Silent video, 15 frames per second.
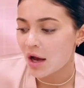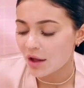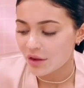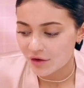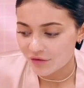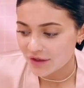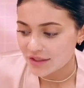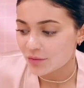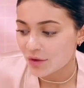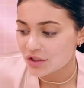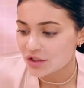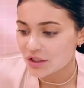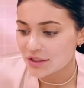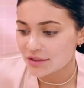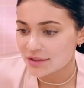other face
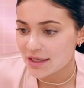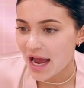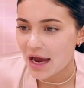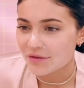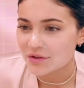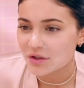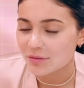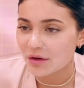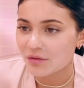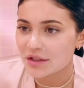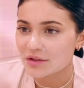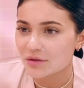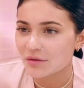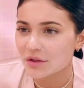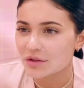washes, after my
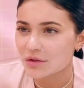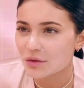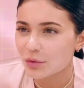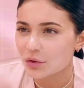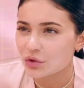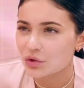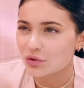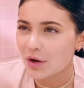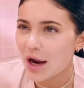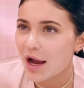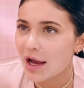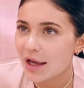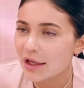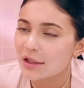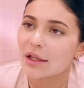face will feel super
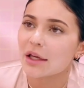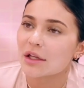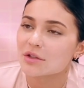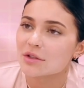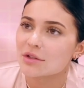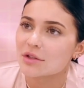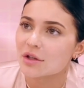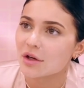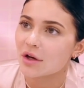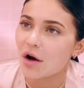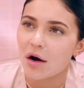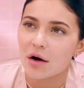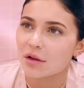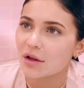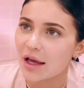dry and like it just took
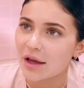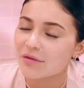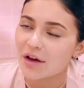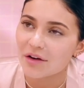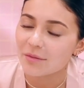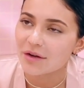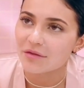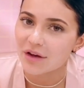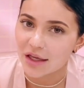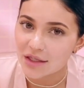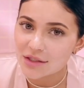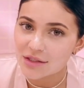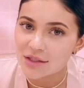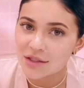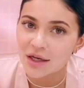all the life out of my
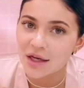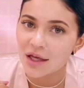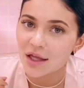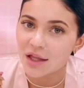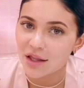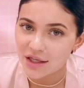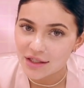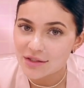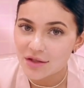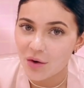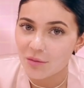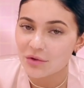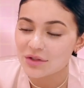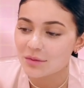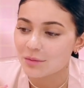face. This
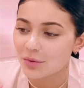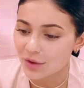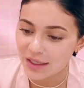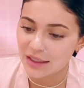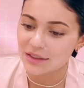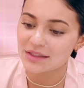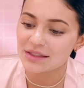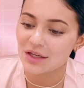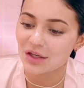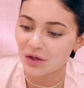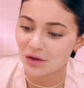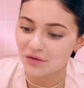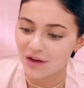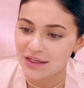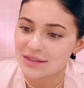almost brings
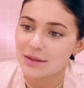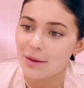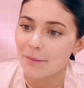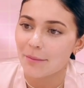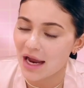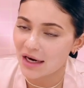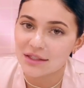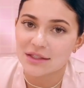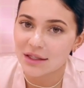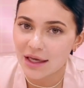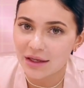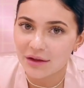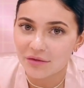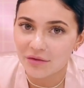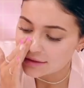your face back to
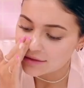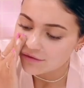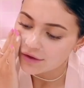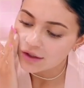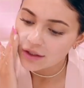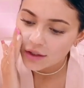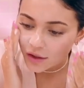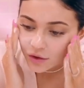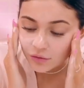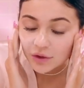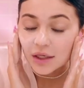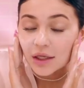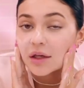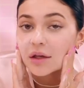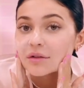life. It's a very
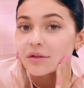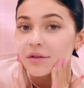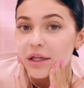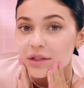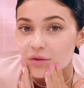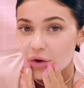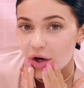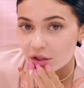unique face